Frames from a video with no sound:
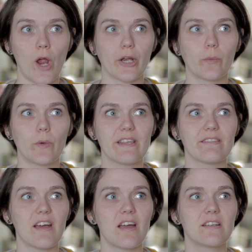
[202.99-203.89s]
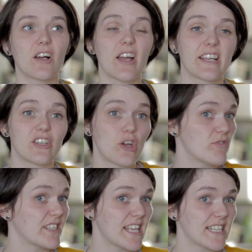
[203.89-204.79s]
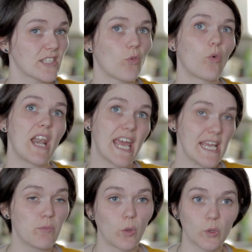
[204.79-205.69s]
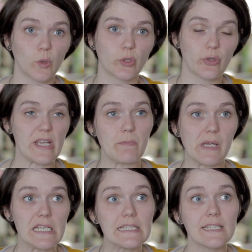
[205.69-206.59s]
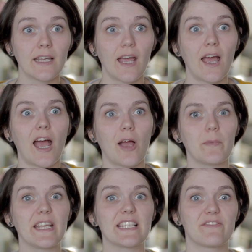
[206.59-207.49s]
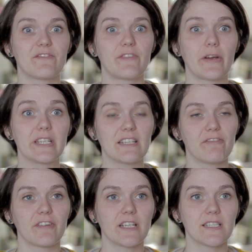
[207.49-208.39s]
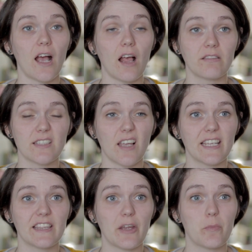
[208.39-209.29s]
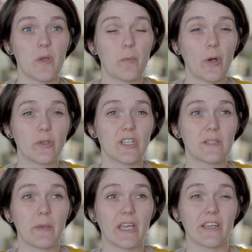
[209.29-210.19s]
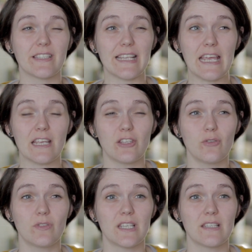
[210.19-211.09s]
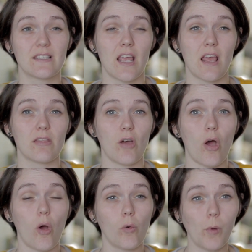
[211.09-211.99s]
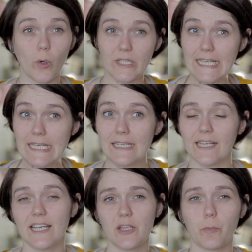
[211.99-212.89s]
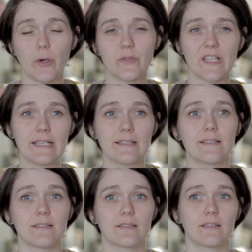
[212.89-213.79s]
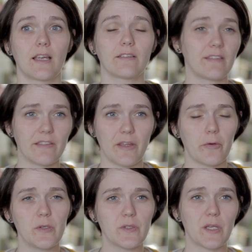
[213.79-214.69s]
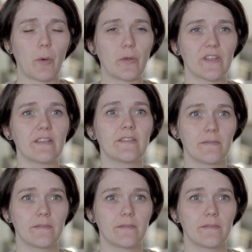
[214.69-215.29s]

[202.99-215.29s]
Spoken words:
work with a diagnosis or label or treatment. It's very different to other psychotherapy approaches because it uses the whole body in the process, of the therapeutic process.